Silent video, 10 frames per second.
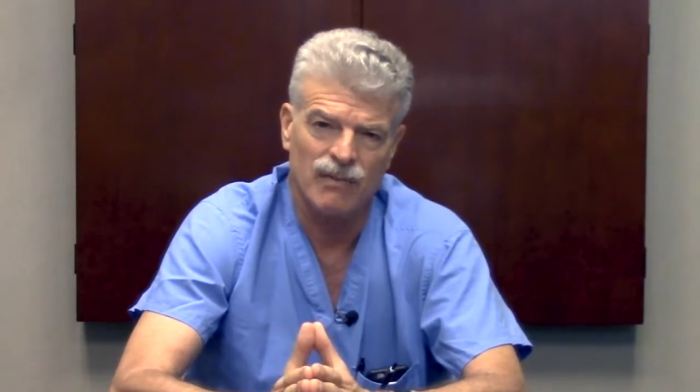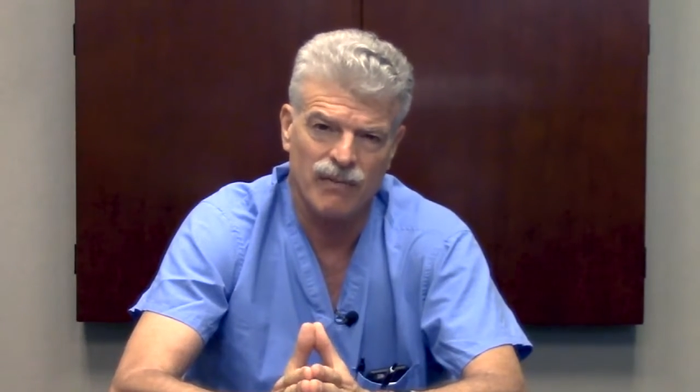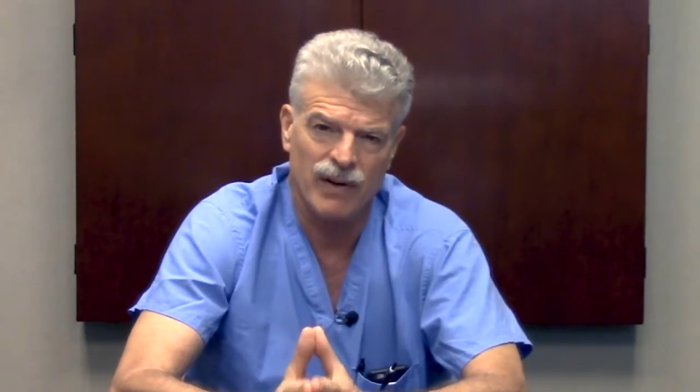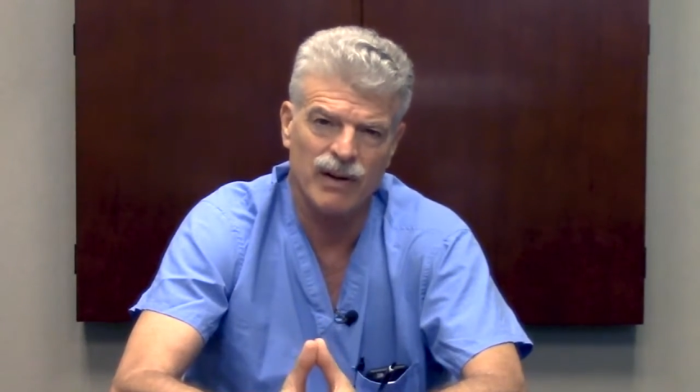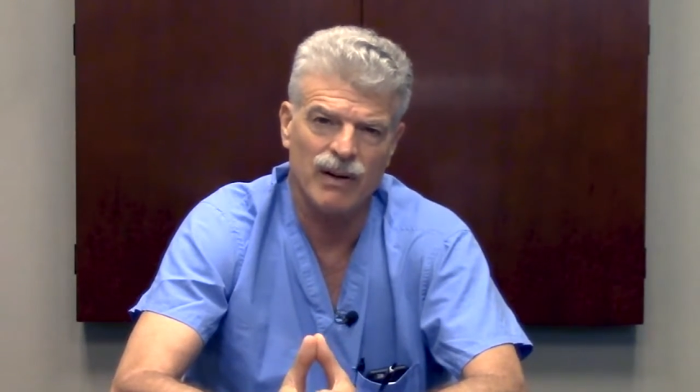
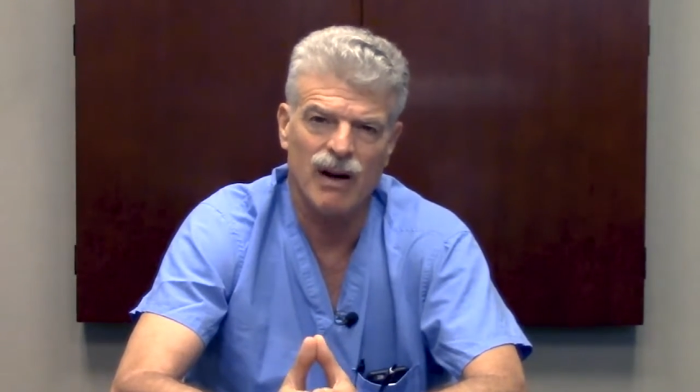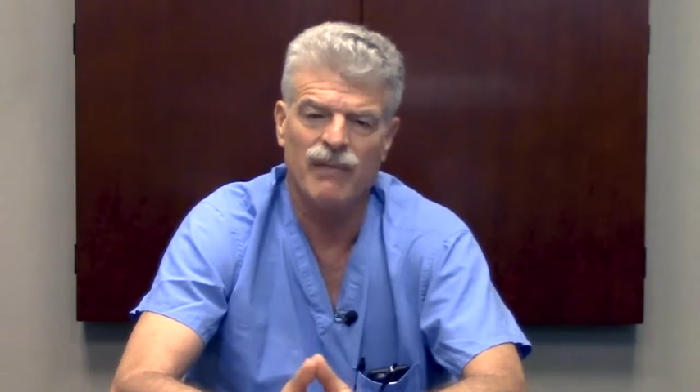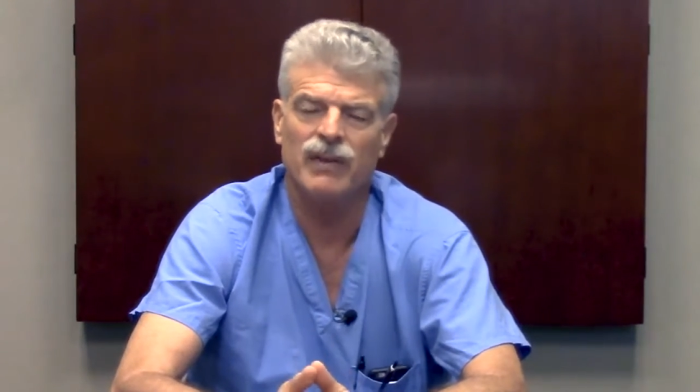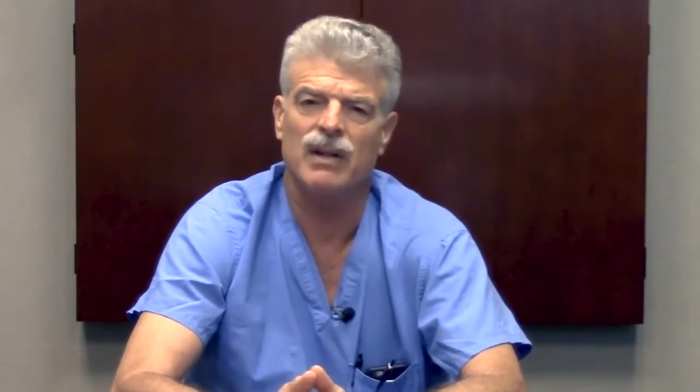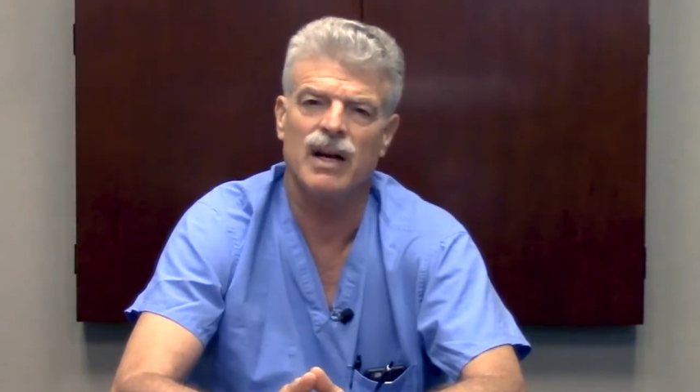very
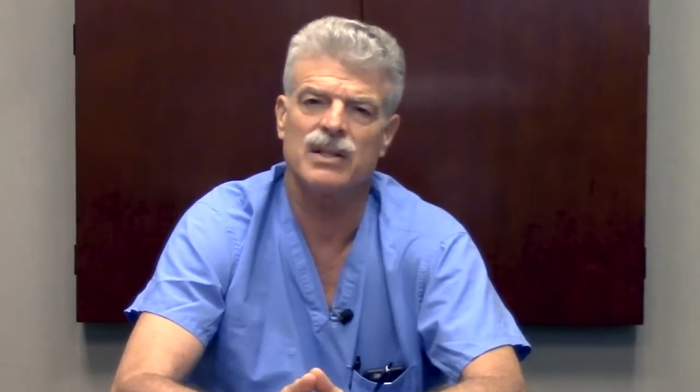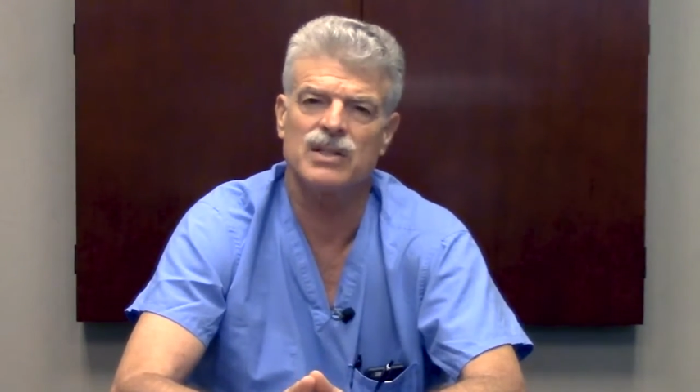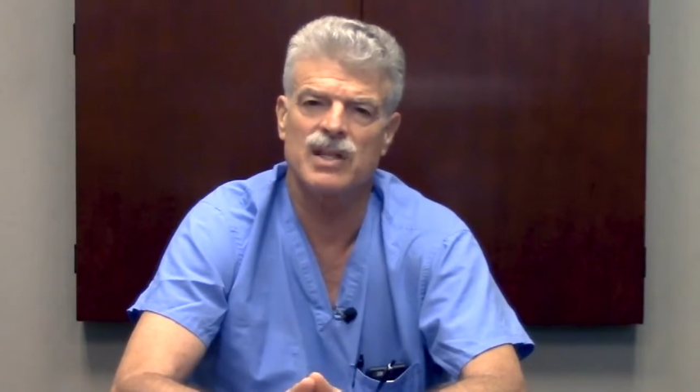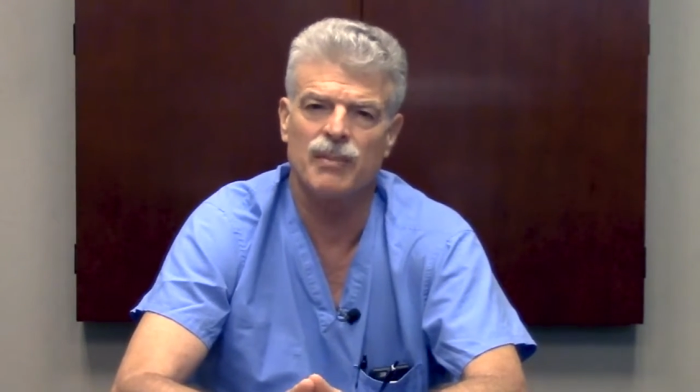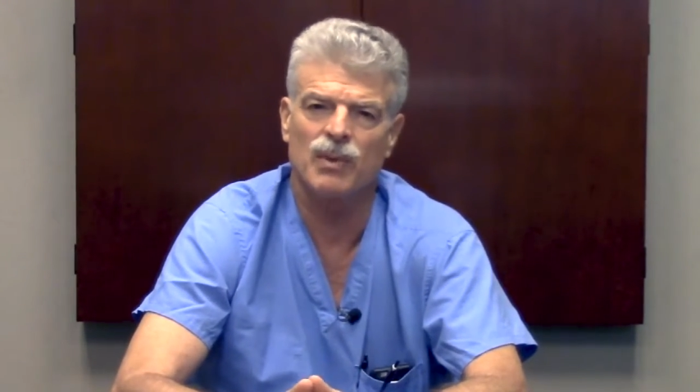often
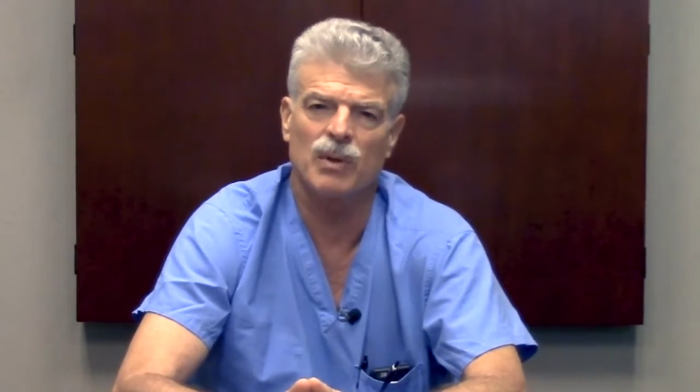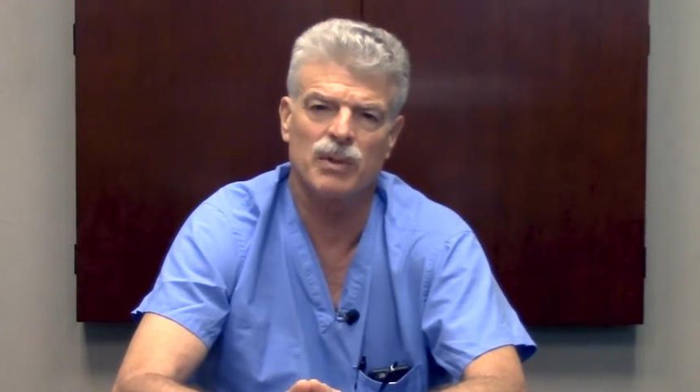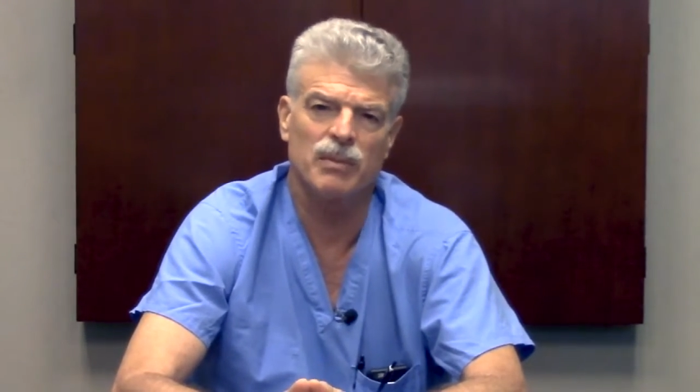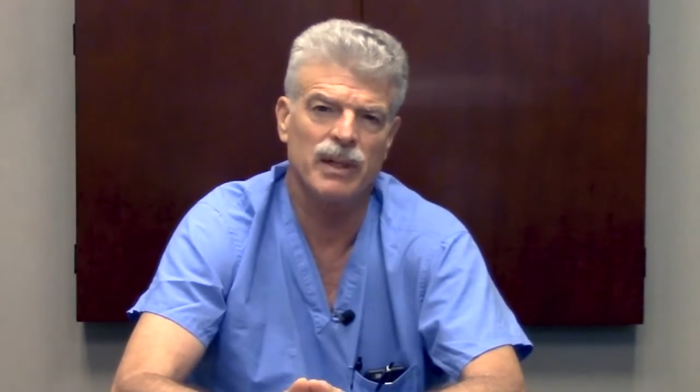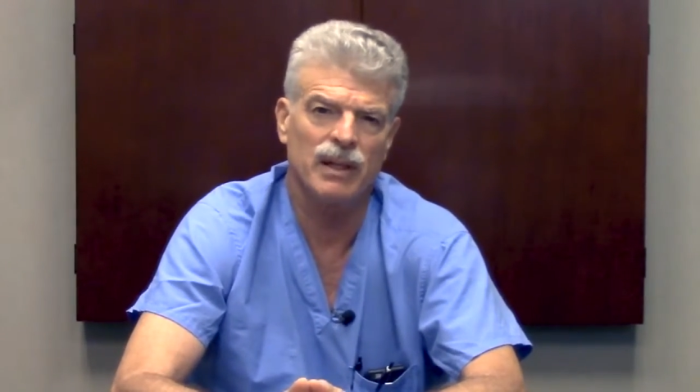causes
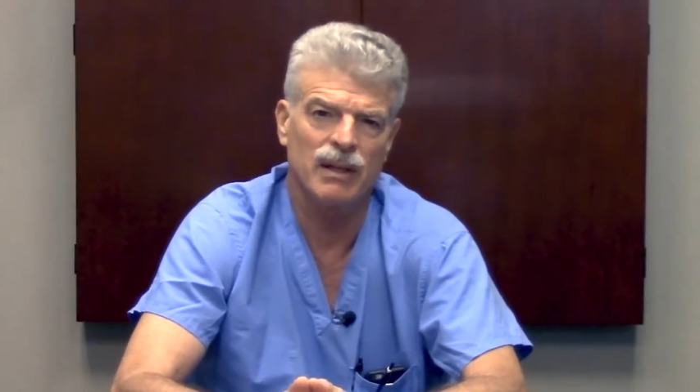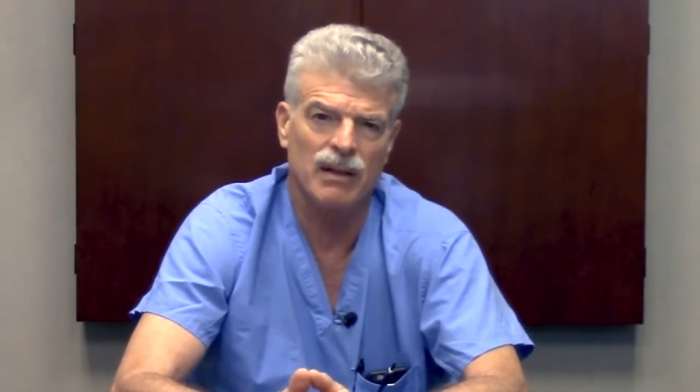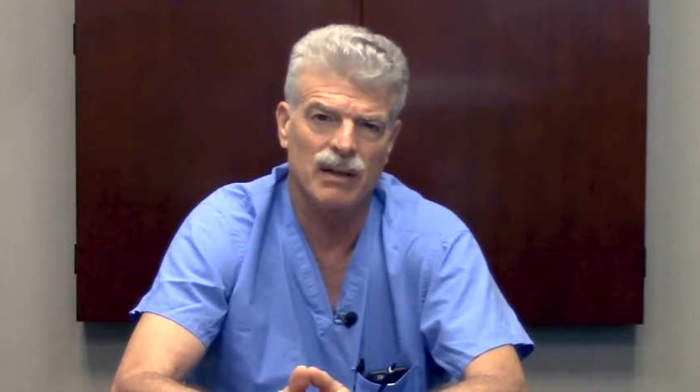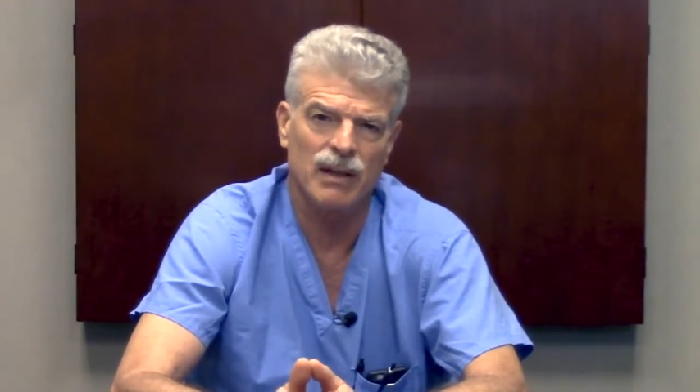abnormal bleeding